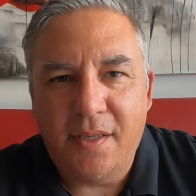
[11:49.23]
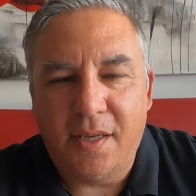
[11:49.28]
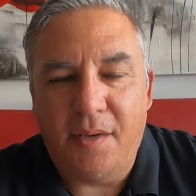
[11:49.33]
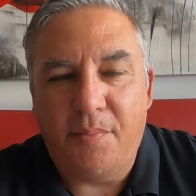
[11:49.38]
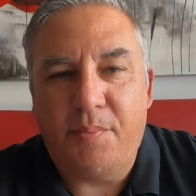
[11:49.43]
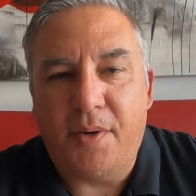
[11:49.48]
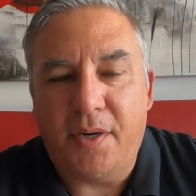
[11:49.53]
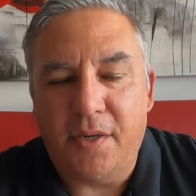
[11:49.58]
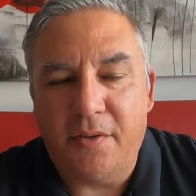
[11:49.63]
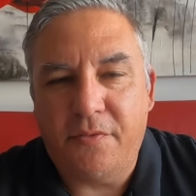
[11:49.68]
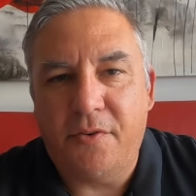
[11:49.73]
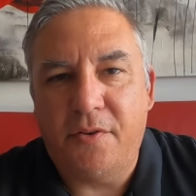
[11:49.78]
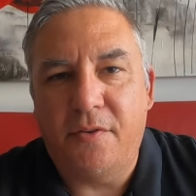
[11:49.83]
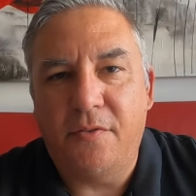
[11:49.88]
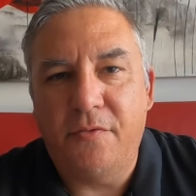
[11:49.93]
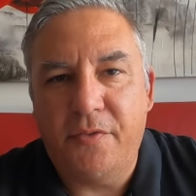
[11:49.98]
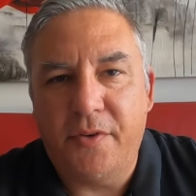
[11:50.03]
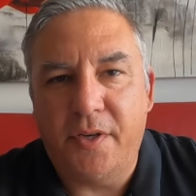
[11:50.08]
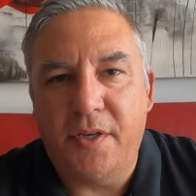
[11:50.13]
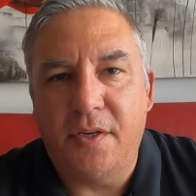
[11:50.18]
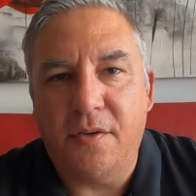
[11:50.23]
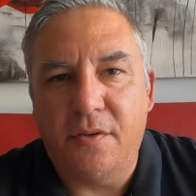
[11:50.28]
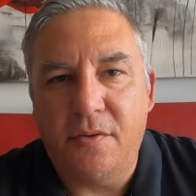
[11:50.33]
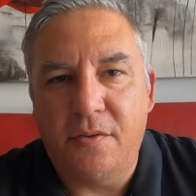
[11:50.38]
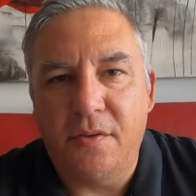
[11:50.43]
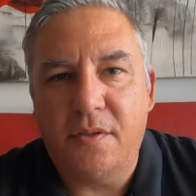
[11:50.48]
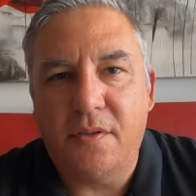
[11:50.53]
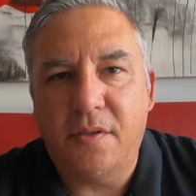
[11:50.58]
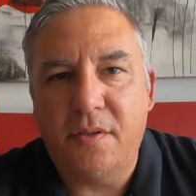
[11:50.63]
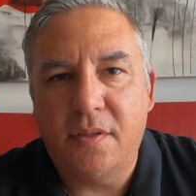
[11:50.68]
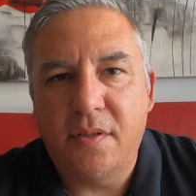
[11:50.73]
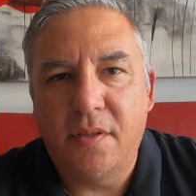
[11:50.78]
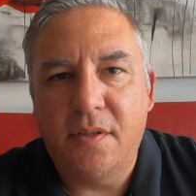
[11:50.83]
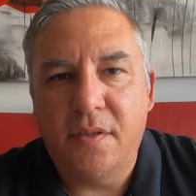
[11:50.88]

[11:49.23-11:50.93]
apart from very good